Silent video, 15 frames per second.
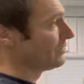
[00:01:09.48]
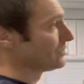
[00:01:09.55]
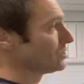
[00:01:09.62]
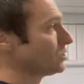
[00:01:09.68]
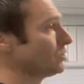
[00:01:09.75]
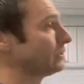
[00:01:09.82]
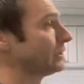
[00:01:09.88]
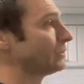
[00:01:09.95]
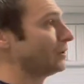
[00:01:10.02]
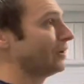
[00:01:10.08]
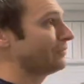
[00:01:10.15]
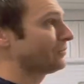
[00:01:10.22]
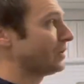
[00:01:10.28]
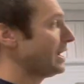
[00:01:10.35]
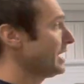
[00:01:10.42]
a Thule
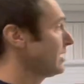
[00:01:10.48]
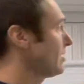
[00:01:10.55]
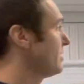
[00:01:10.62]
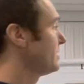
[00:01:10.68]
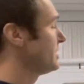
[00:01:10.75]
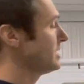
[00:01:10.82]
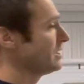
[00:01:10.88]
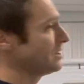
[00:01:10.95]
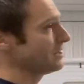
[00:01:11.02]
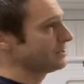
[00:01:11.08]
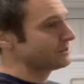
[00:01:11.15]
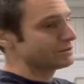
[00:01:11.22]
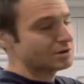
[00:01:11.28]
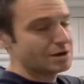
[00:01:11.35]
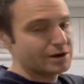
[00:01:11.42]
roof rack on here,
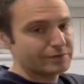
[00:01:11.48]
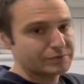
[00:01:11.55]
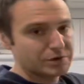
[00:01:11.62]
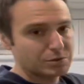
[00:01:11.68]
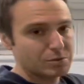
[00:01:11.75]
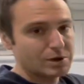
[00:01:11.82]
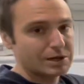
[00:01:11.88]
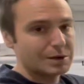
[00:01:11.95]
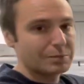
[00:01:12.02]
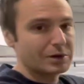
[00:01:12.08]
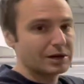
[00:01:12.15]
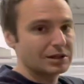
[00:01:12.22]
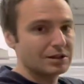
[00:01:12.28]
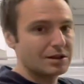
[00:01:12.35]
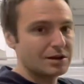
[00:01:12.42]
so if you're wanting to bring
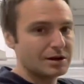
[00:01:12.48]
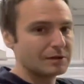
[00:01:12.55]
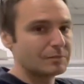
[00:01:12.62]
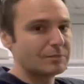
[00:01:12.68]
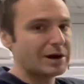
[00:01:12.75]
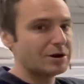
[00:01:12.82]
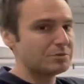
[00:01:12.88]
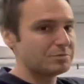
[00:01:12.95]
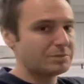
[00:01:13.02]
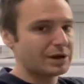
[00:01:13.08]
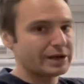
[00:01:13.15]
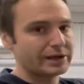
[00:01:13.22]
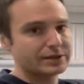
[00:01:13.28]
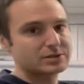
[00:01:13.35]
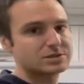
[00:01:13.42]
along mountain
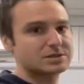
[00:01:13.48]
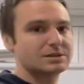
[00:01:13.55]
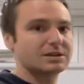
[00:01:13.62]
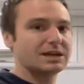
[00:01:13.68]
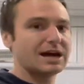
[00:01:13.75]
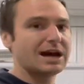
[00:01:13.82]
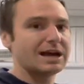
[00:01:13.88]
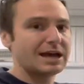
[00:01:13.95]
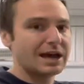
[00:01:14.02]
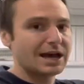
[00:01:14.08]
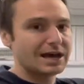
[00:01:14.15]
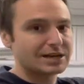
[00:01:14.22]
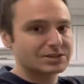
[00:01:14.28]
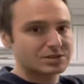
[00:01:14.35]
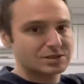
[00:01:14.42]
bikes,
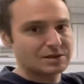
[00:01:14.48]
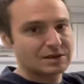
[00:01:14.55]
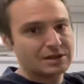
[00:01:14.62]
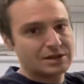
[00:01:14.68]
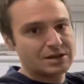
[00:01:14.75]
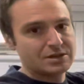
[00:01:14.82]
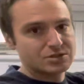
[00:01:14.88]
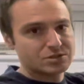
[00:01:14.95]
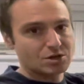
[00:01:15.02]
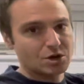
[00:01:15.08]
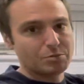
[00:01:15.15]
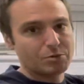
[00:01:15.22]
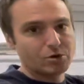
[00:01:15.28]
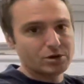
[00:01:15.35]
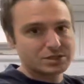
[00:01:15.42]
kayaks,
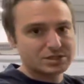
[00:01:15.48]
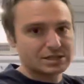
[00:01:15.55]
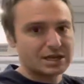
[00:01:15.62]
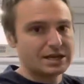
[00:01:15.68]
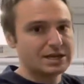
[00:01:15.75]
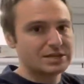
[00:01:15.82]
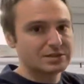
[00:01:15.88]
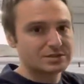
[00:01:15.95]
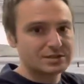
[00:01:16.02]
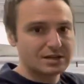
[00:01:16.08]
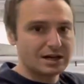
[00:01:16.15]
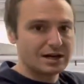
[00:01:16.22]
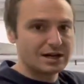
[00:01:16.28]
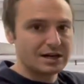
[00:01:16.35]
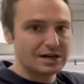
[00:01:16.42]
snowboard, skis,
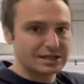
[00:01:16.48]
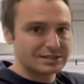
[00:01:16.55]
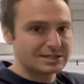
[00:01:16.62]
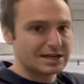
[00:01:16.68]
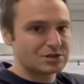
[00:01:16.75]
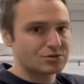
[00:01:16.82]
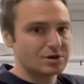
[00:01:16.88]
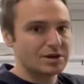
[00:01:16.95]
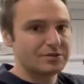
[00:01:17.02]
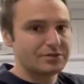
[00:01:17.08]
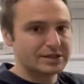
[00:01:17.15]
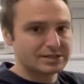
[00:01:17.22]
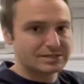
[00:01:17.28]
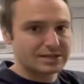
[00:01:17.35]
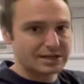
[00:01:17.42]
uh, etc.,
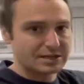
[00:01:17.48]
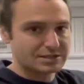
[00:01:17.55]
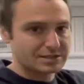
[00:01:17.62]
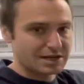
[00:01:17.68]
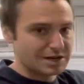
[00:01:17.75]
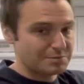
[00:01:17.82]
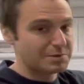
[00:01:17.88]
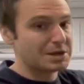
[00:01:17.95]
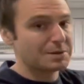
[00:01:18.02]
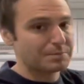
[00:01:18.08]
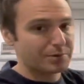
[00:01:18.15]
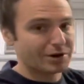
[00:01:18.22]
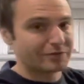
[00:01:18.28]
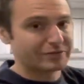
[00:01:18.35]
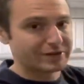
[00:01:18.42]
this thing's gonna be
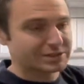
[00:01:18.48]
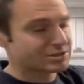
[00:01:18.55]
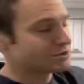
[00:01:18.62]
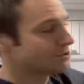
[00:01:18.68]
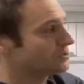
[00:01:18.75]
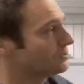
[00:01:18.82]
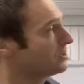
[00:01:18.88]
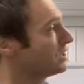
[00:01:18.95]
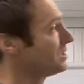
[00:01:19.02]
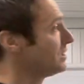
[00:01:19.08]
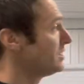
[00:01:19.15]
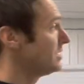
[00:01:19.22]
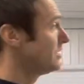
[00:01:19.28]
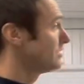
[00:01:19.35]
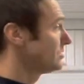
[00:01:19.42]
perfect to,
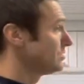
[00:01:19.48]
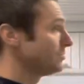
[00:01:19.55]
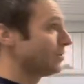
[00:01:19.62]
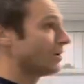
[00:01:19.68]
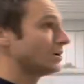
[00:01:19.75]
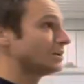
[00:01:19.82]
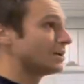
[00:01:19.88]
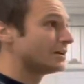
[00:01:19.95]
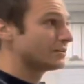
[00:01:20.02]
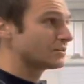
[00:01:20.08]
to haul all